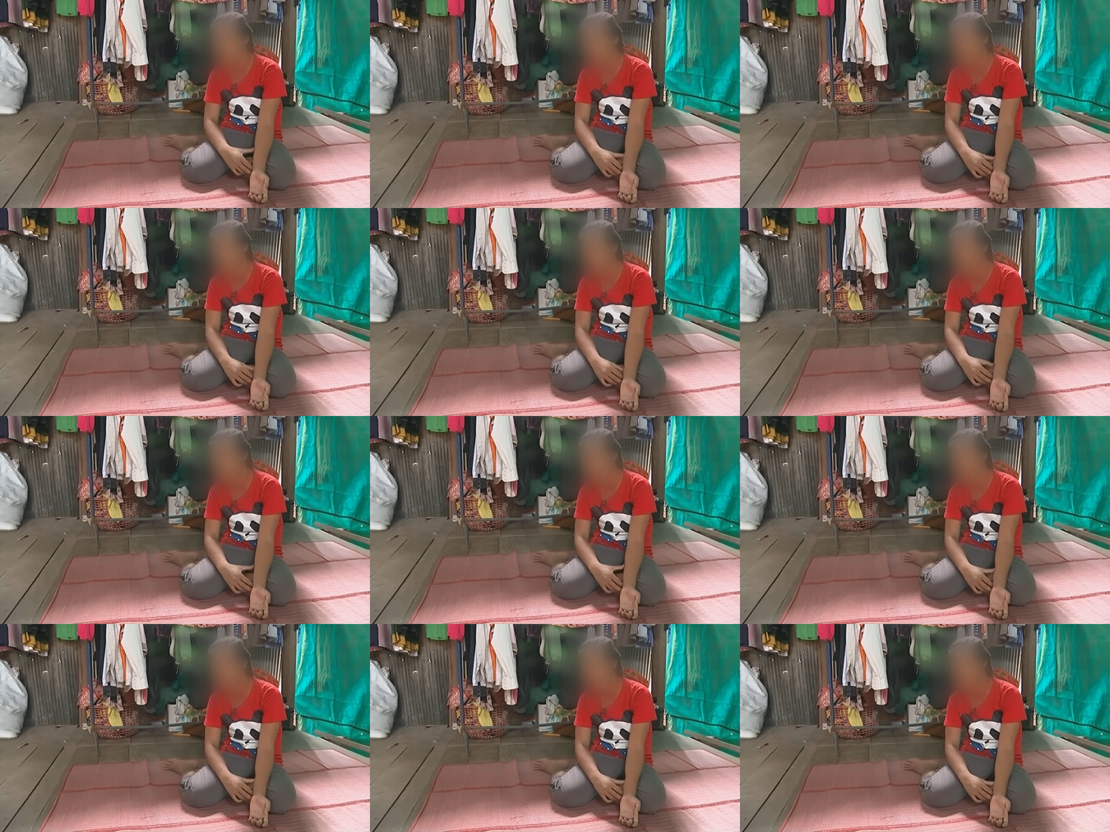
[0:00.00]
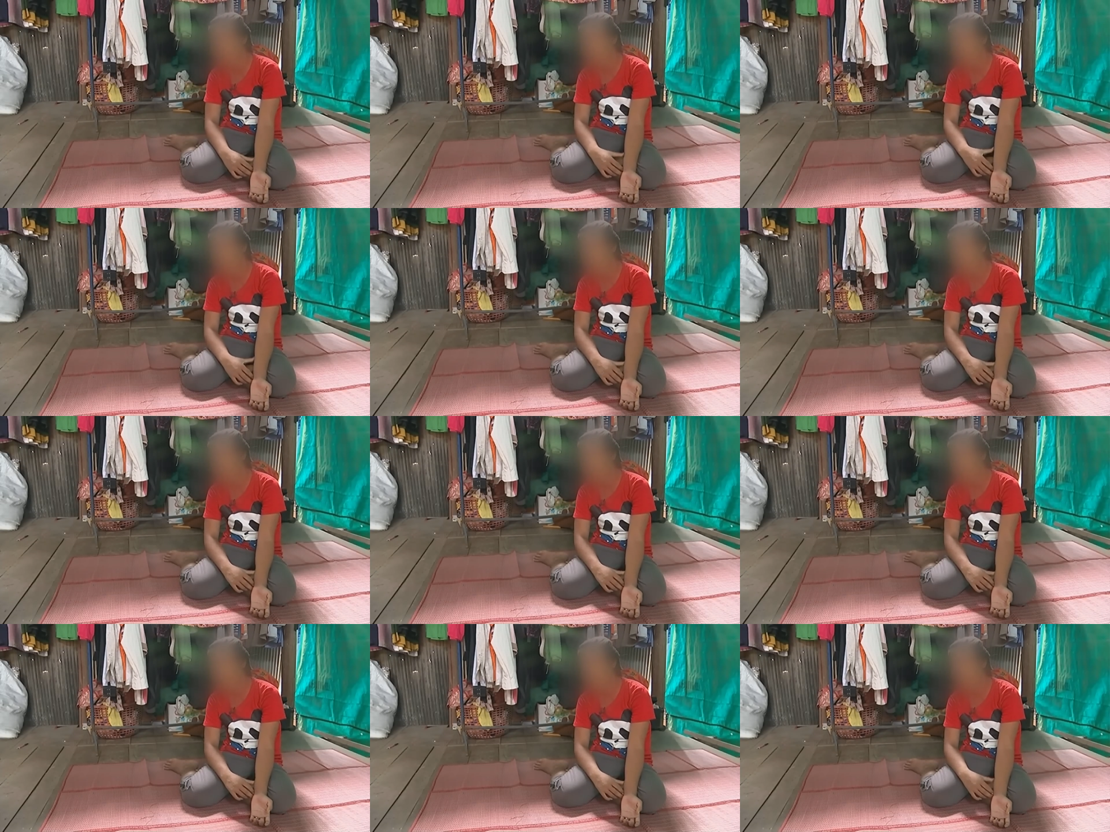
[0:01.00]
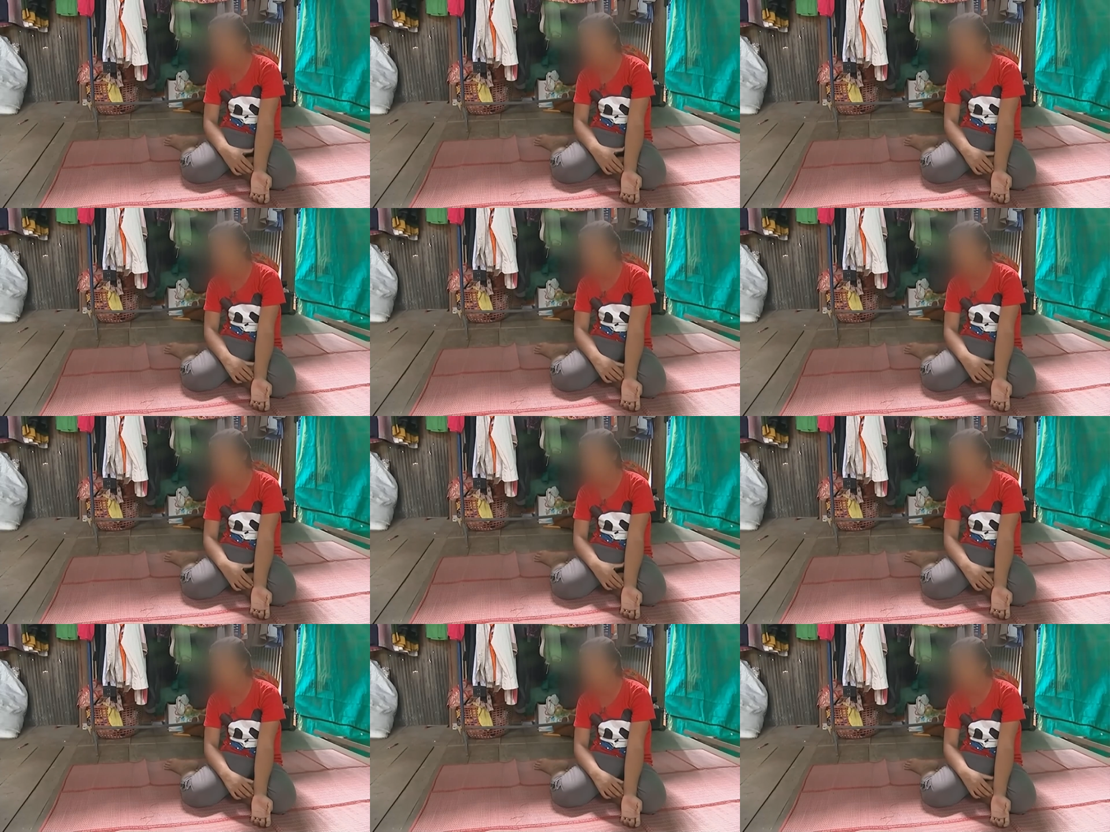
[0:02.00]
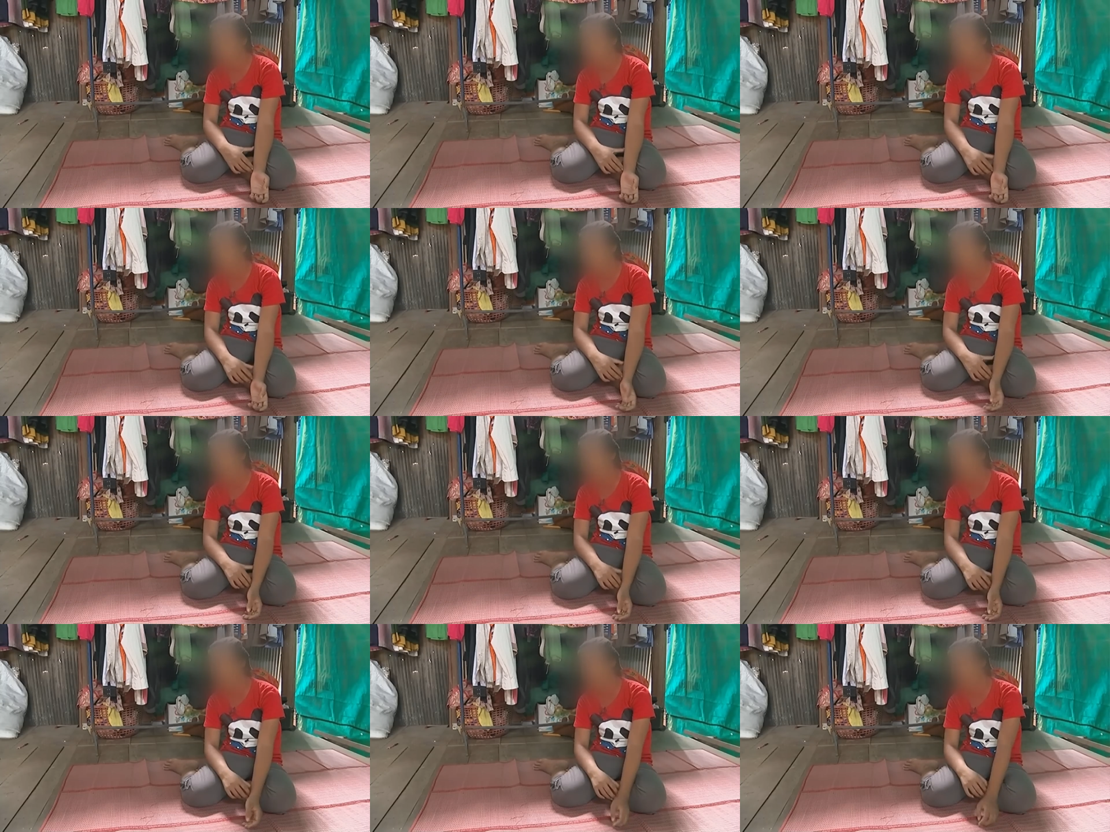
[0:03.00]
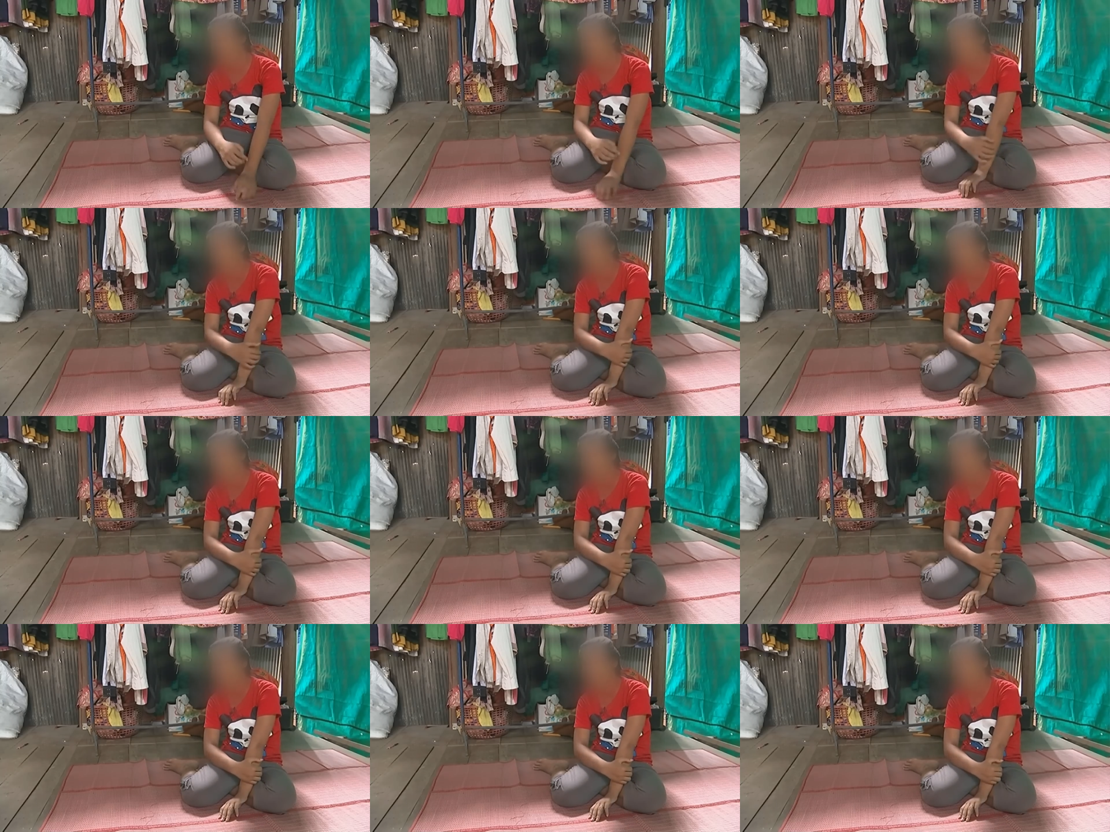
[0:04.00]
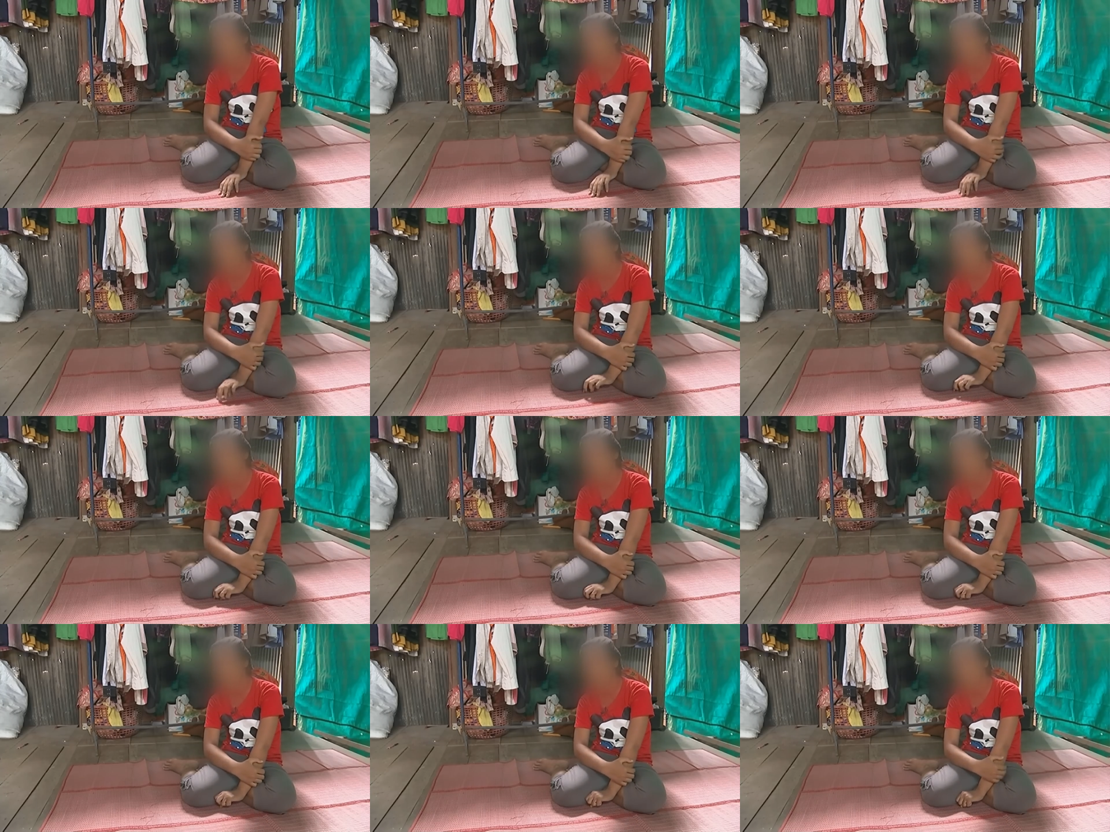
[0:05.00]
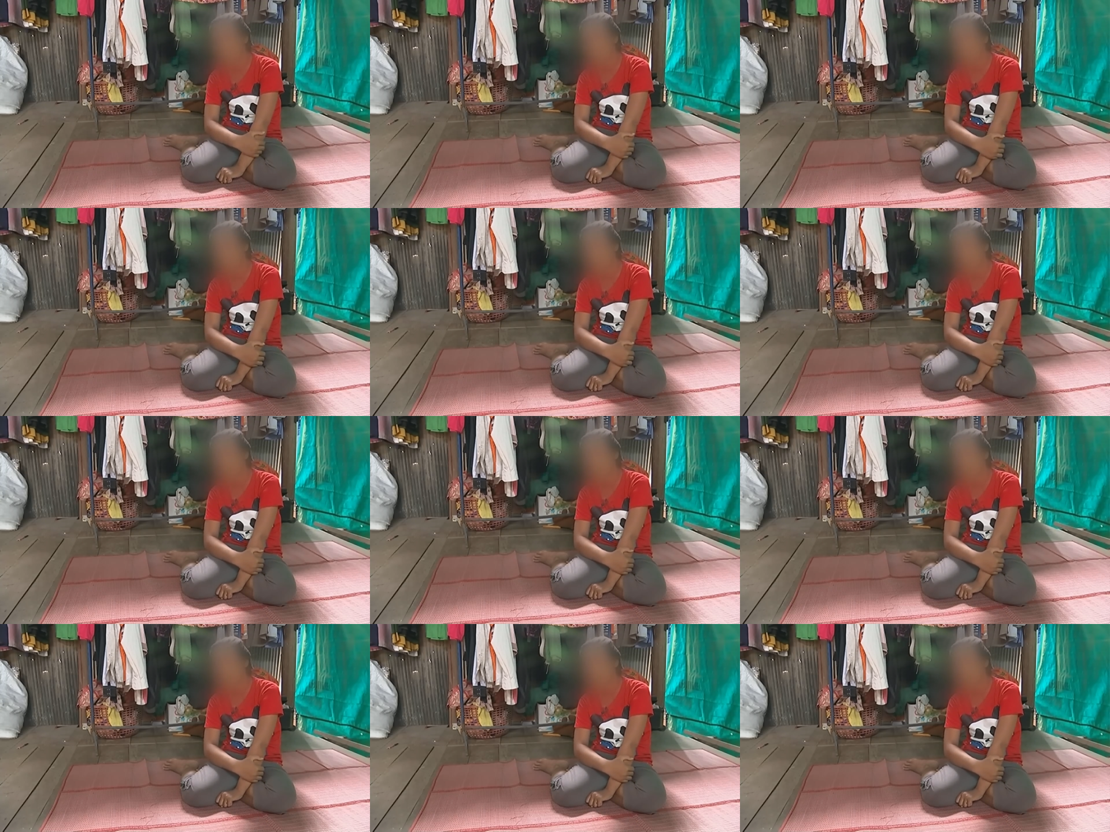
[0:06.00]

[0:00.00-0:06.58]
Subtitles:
Nobody's mouth can be seen.